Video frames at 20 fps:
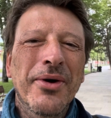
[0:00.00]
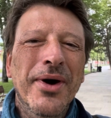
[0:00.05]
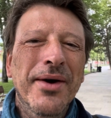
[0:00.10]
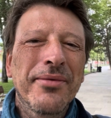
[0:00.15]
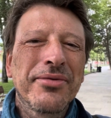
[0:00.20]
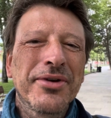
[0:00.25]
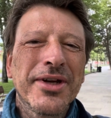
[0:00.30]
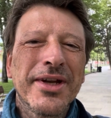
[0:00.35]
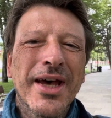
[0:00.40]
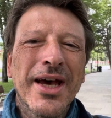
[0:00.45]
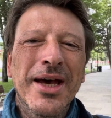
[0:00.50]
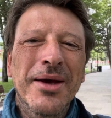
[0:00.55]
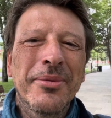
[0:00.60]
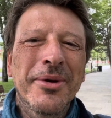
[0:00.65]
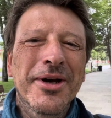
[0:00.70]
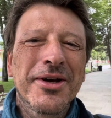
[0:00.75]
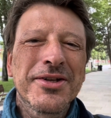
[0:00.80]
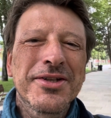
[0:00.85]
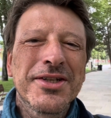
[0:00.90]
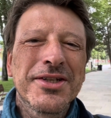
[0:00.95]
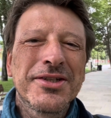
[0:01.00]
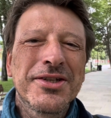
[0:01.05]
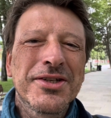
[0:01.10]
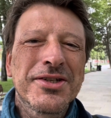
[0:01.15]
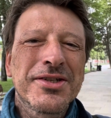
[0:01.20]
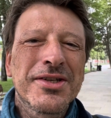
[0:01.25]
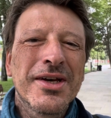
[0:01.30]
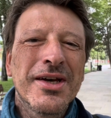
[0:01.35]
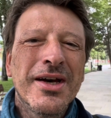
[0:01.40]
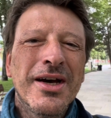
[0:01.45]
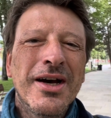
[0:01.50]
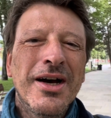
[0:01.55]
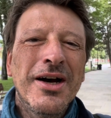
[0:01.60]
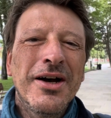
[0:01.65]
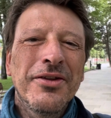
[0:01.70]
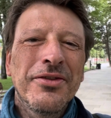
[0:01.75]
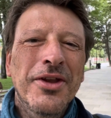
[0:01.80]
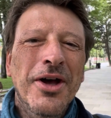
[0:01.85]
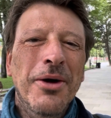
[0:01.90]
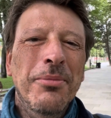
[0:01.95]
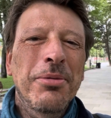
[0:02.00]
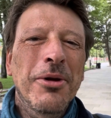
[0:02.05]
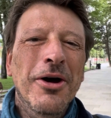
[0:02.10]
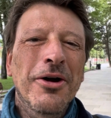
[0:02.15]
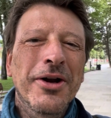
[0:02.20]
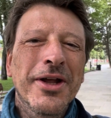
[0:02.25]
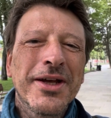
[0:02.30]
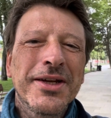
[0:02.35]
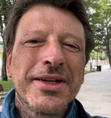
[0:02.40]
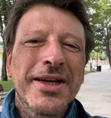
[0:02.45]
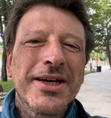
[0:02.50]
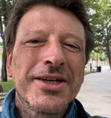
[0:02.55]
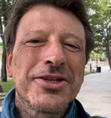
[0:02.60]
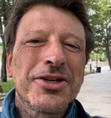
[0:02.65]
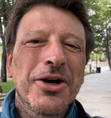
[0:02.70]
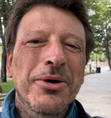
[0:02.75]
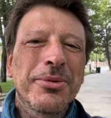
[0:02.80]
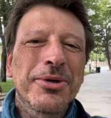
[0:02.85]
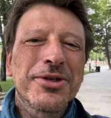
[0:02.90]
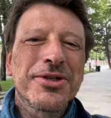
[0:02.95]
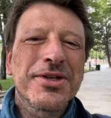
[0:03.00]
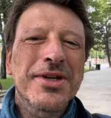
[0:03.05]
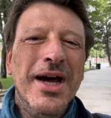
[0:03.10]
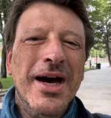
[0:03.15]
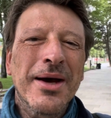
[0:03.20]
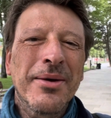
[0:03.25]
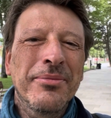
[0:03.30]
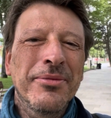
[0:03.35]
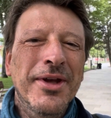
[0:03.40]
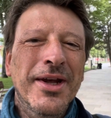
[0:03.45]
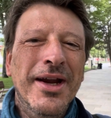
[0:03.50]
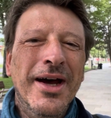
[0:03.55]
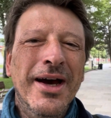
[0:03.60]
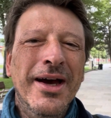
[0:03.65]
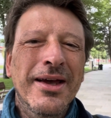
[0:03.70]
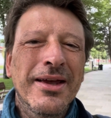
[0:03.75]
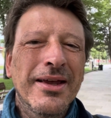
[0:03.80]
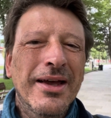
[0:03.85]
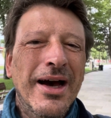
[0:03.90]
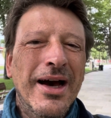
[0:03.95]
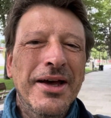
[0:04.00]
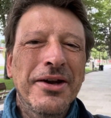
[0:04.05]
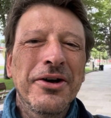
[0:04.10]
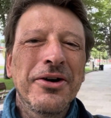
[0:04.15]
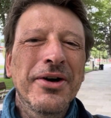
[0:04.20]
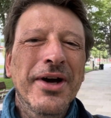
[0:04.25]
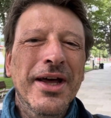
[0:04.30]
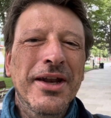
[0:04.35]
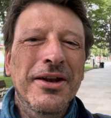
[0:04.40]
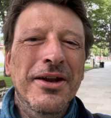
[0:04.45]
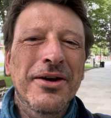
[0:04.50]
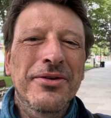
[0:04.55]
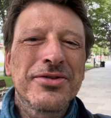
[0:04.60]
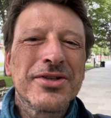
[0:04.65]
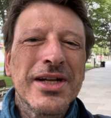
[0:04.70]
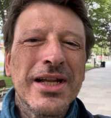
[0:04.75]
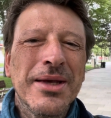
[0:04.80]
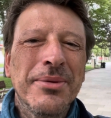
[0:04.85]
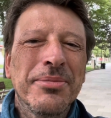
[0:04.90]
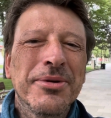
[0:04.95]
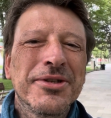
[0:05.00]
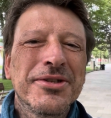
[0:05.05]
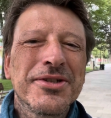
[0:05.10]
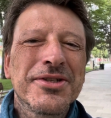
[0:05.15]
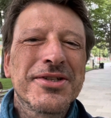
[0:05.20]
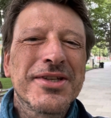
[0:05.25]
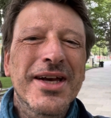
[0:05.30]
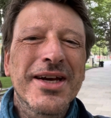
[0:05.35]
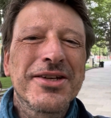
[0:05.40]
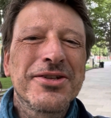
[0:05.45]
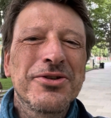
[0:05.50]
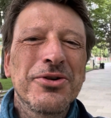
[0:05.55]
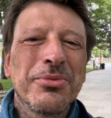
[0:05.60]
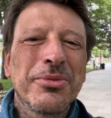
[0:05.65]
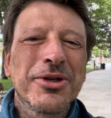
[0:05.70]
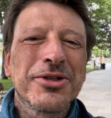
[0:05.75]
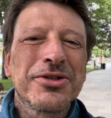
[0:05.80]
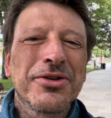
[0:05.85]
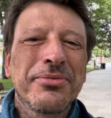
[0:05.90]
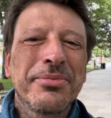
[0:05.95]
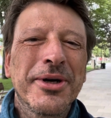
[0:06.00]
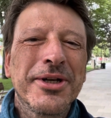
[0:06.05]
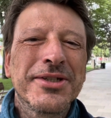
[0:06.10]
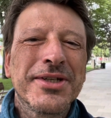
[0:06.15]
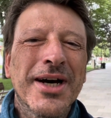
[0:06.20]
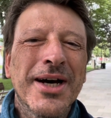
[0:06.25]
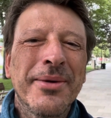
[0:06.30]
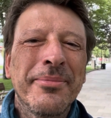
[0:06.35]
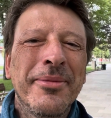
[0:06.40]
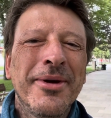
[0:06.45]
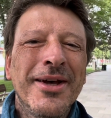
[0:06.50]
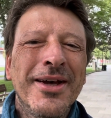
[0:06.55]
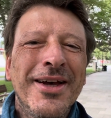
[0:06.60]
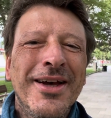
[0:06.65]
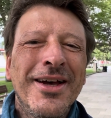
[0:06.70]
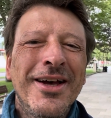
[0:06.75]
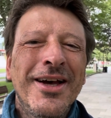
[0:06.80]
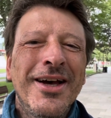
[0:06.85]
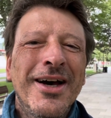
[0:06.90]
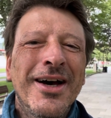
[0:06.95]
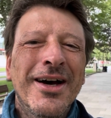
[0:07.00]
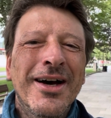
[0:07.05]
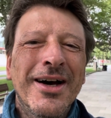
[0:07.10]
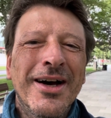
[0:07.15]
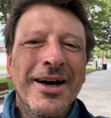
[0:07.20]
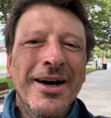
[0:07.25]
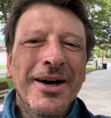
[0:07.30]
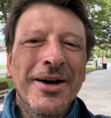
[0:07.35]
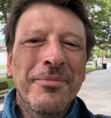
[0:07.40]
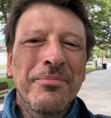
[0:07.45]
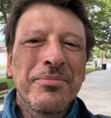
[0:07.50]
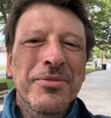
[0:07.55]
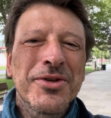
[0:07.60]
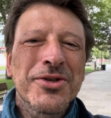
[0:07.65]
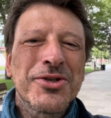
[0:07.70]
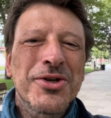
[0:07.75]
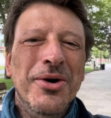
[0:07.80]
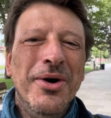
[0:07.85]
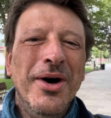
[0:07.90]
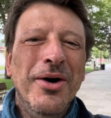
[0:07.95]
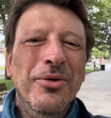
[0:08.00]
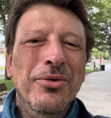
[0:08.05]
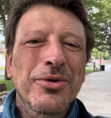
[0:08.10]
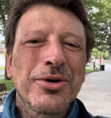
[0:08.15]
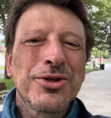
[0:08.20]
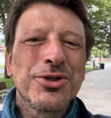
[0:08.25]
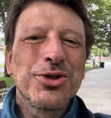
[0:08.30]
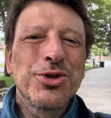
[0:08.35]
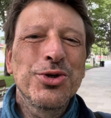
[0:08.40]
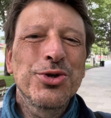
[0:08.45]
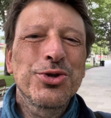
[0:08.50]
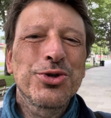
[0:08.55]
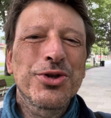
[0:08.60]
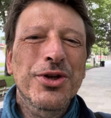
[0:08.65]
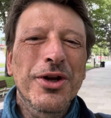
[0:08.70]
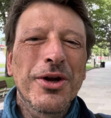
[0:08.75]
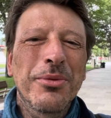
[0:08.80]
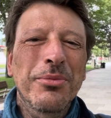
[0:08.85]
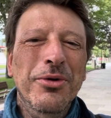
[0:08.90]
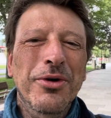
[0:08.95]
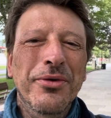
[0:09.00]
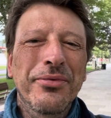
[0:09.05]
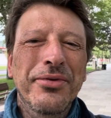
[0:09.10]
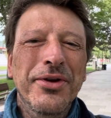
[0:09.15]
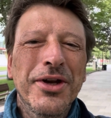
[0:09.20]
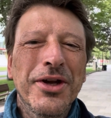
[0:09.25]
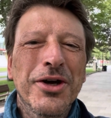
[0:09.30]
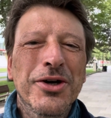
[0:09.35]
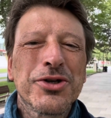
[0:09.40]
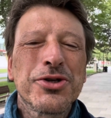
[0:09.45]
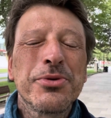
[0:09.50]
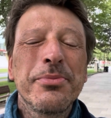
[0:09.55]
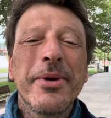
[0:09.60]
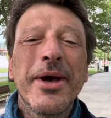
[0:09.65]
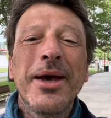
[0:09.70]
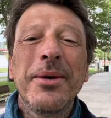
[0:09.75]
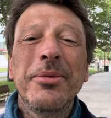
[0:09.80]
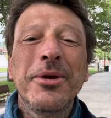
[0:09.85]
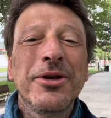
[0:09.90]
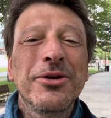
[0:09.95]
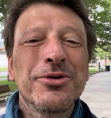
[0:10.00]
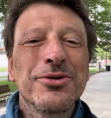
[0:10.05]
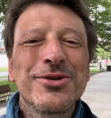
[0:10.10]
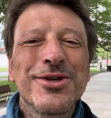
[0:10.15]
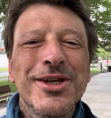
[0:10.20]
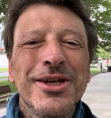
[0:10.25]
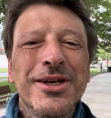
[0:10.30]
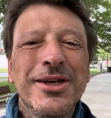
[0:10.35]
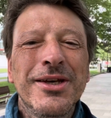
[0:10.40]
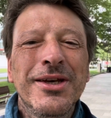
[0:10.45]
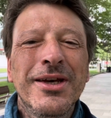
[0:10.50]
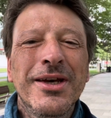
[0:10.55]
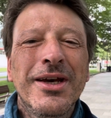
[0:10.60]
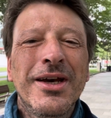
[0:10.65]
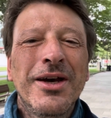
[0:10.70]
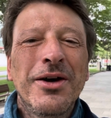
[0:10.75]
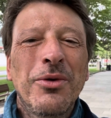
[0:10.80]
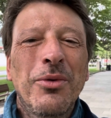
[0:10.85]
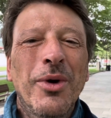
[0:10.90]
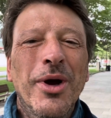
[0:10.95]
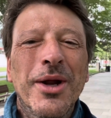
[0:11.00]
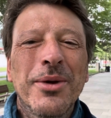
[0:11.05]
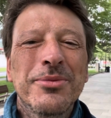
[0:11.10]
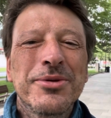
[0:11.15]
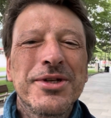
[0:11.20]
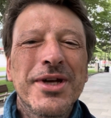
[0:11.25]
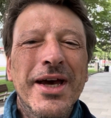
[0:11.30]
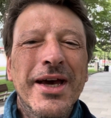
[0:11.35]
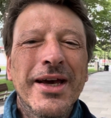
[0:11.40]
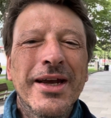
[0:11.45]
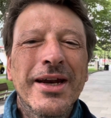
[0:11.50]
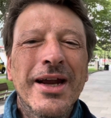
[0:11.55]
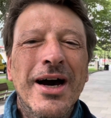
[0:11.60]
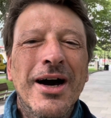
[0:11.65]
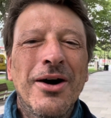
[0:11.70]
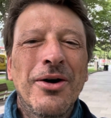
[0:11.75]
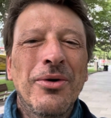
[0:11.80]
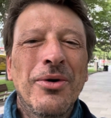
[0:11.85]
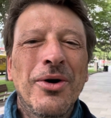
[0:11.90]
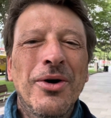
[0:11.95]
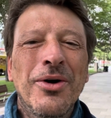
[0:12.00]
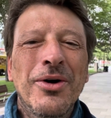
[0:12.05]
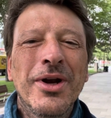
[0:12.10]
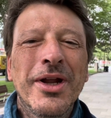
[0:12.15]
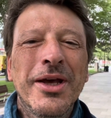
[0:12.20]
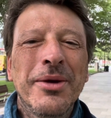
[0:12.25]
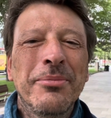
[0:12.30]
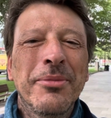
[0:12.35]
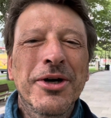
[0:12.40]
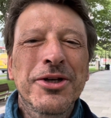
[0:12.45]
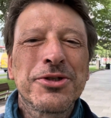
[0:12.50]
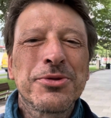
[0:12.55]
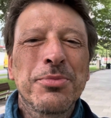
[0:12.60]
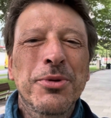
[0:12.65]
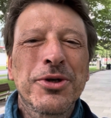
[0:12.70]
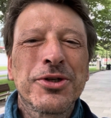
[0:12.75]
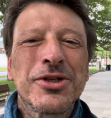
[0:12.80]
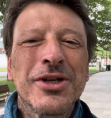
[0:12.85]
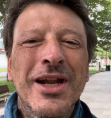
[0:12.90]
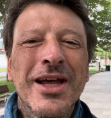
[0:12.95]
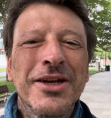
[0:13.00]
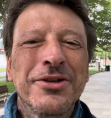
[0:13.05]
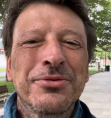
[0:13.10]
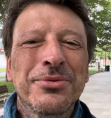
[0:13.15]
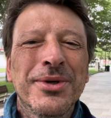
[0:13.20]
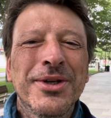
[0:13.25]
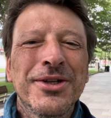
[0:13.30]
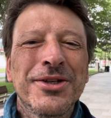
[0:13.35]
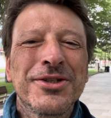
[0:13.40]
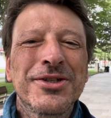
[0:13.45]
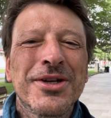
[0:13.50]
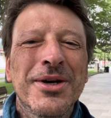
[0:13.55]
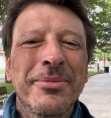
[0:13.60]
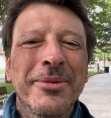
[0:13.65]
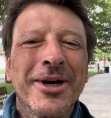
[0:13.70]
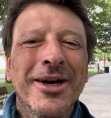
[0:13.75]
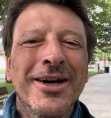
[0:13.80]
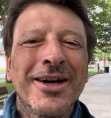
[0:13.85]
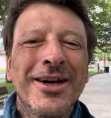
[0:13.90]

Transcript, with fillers: every day because it just, the uploading takes so much time that I, I don't get enough sleep. It just takes too much of my time. Um, so I'll reduce the number of videos. So maybe you see what I'm saying now only much, much later in the summer.